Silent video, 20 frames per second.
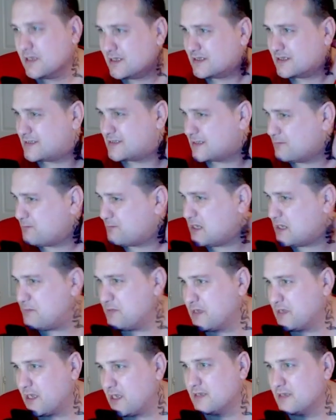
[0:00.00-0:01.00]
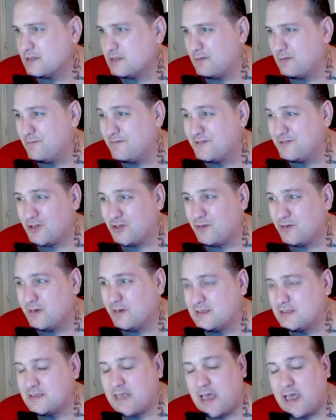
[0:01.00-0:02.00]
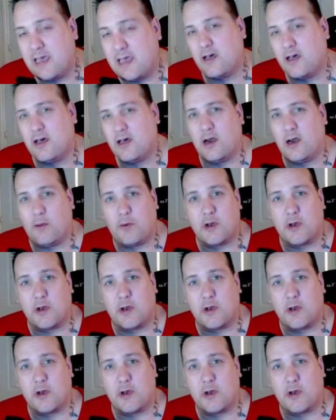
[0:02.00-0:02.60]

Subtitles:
simply because, I'm sorry to say it, I want to